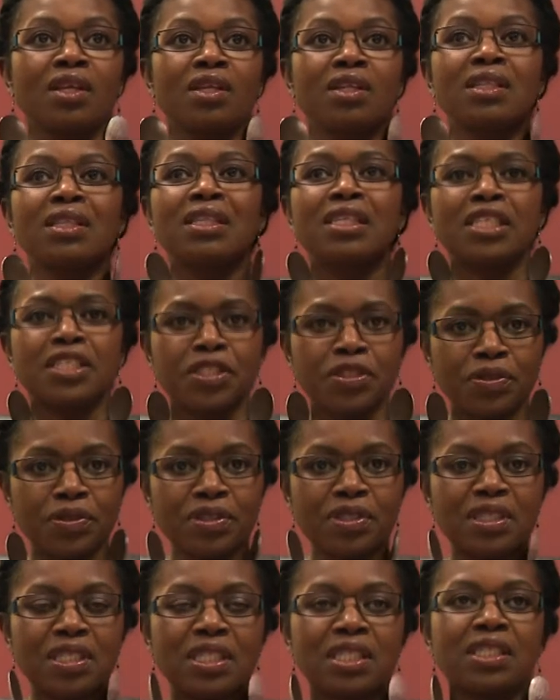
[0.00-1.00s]

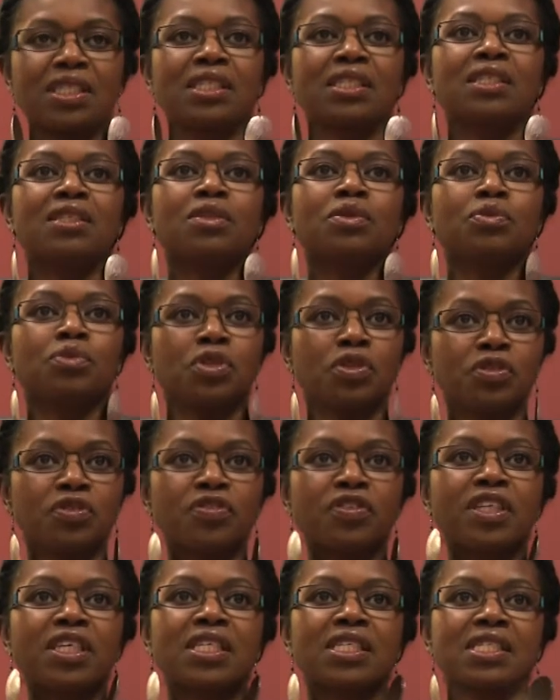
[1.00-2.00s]
literally
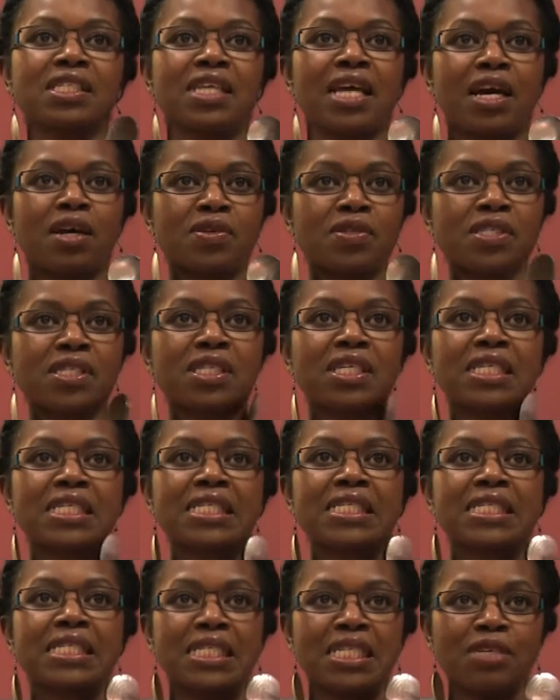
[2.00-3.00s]
roofless, houseless,
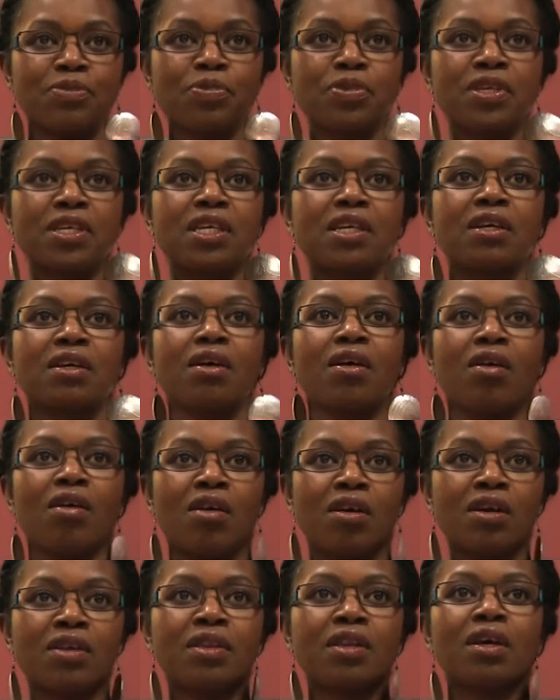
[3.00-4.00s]
sleeping
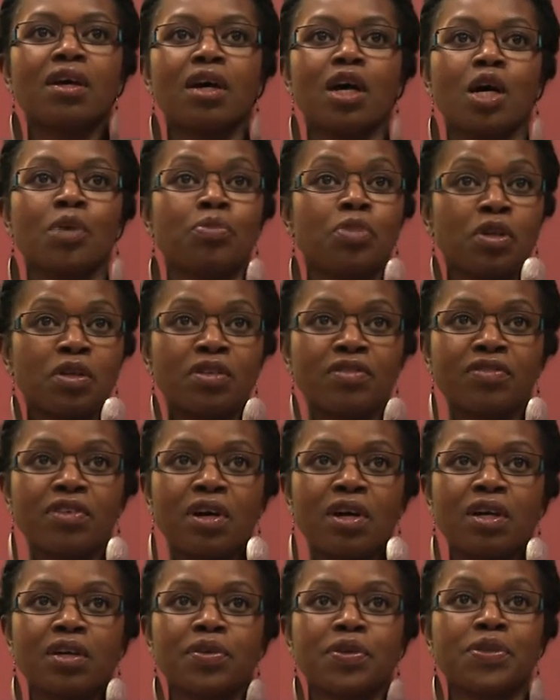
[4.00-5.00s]
on a
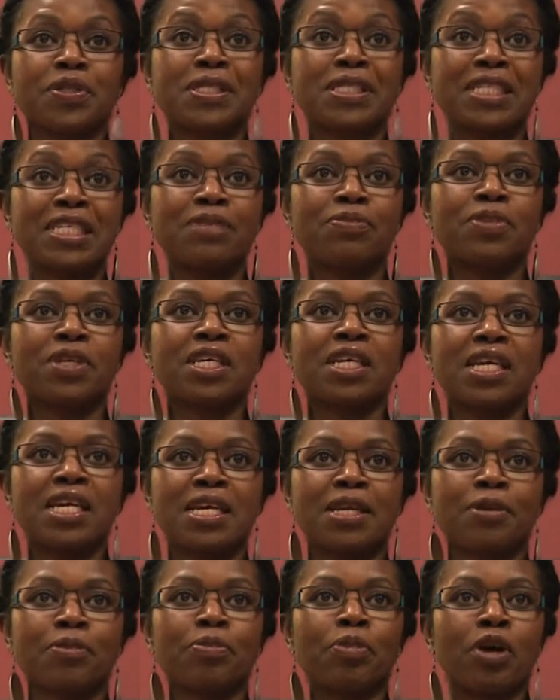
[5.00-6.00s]
boulevard or sleeping
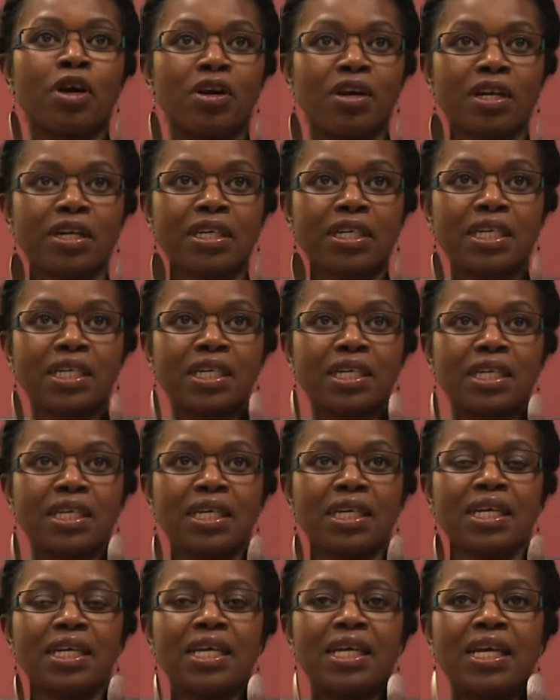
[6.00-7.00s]
in a park.
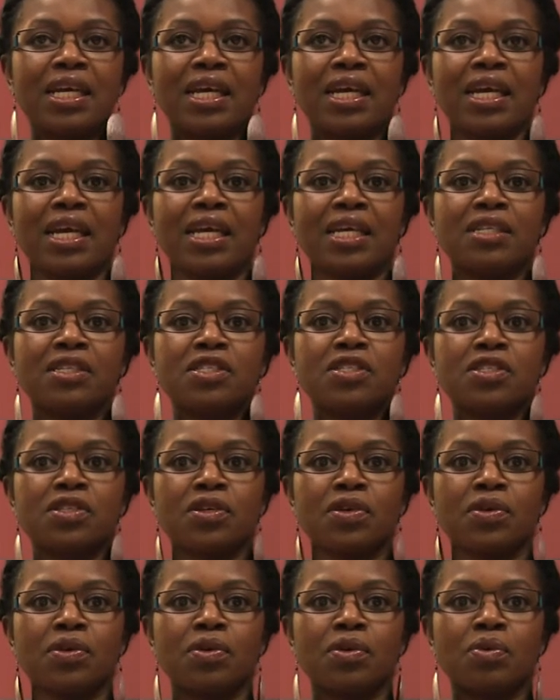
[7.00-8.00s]
And
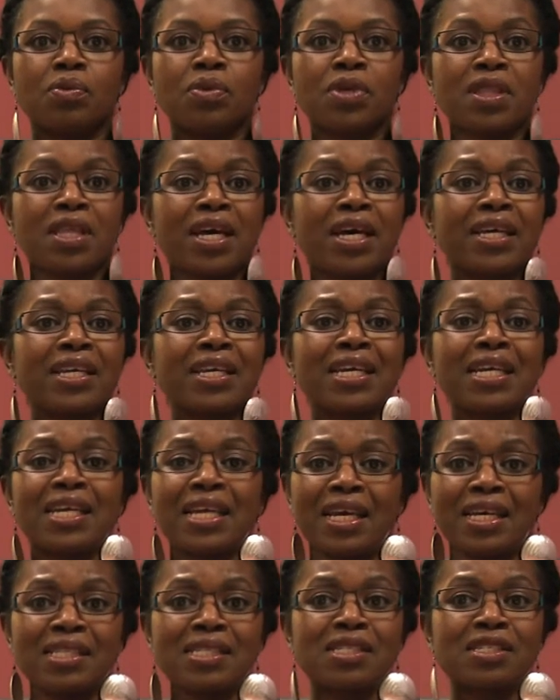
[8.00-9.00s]
so what that
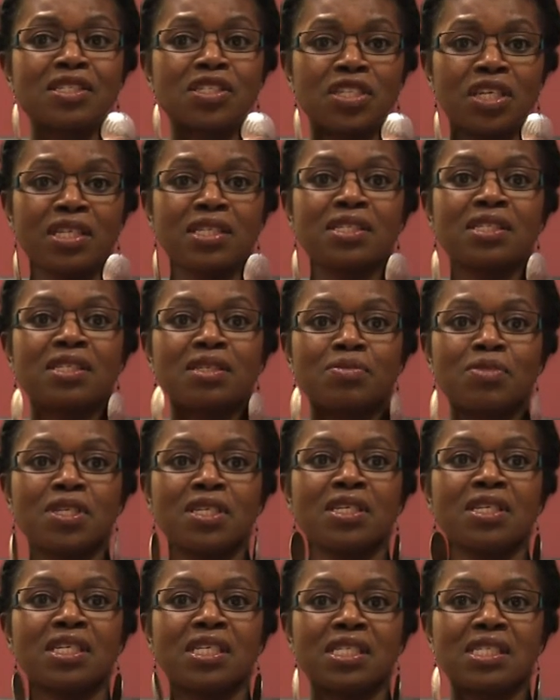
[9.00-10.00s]
again suggests to
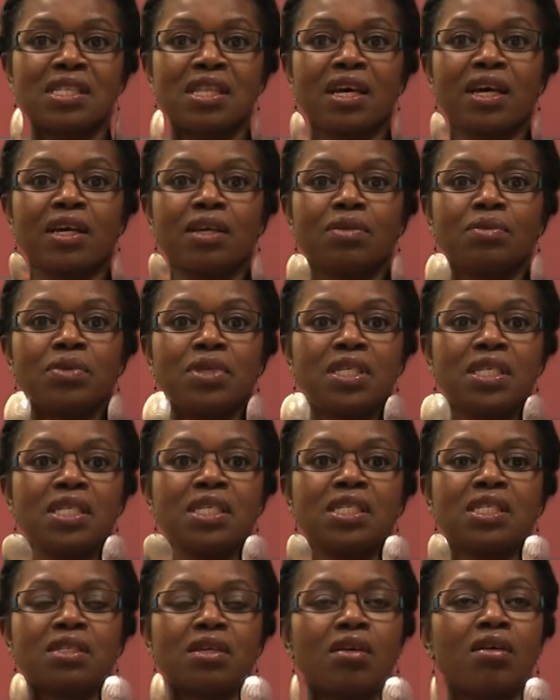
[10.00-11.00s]
me is that we
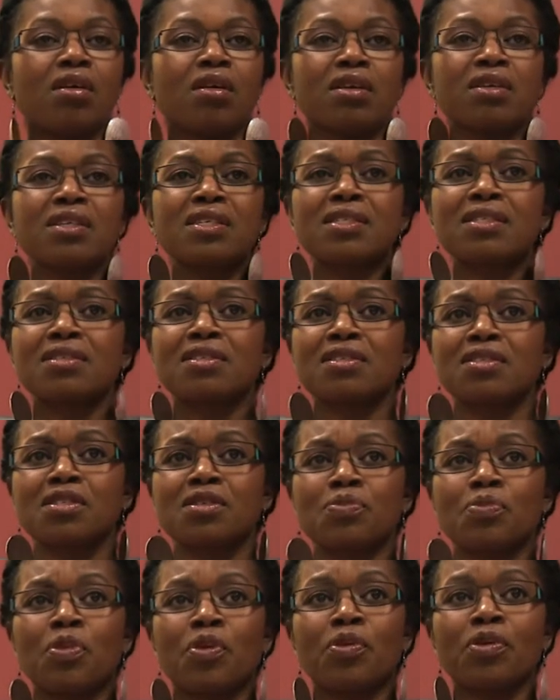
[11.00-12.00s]
need to harness the
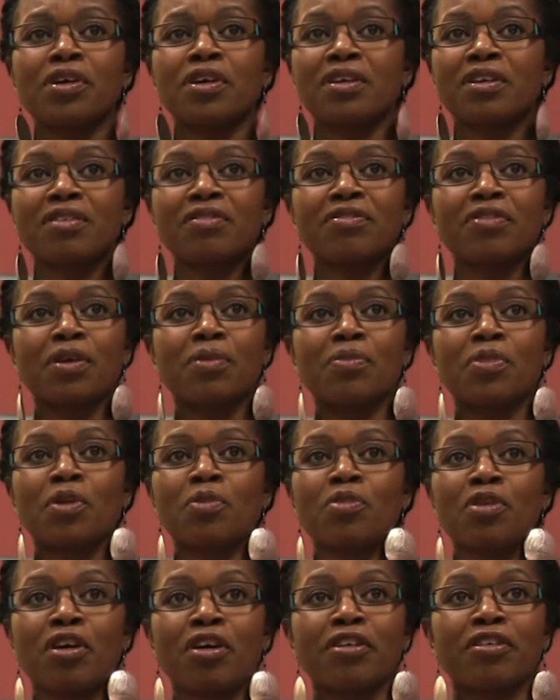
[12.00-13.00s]
support from the
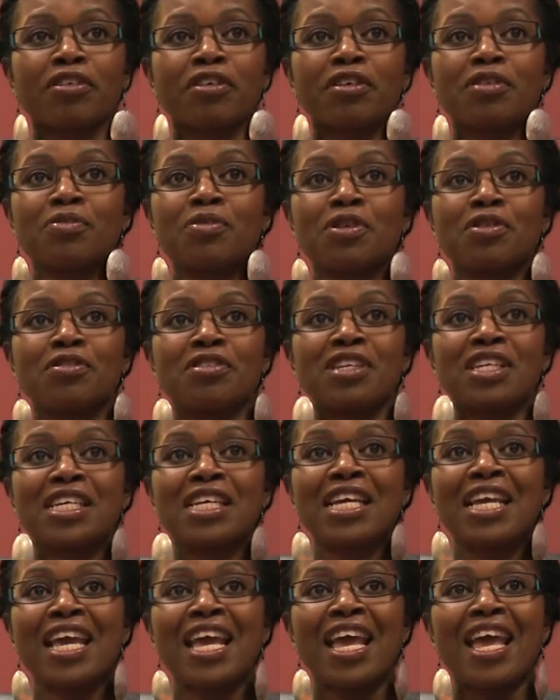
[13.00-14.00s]
broader community.